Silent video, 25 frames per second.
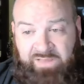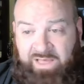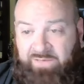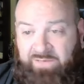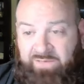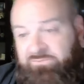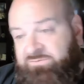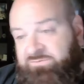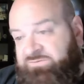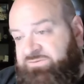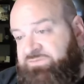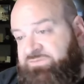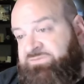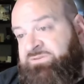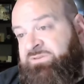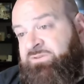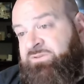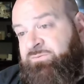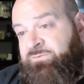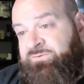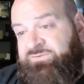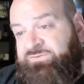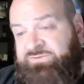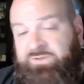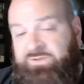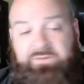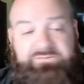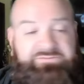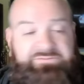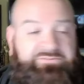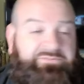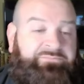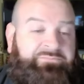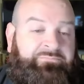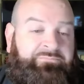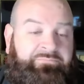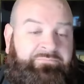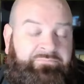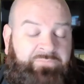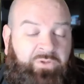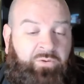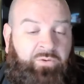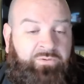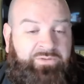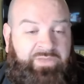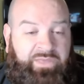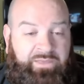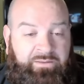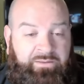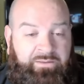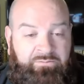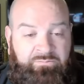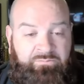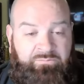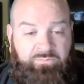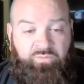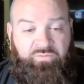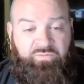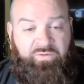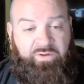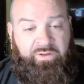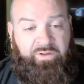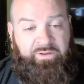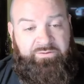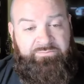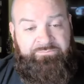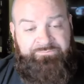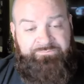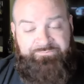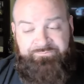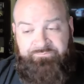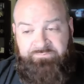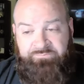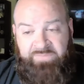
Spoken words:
I would have just seen the results and, okay, move on.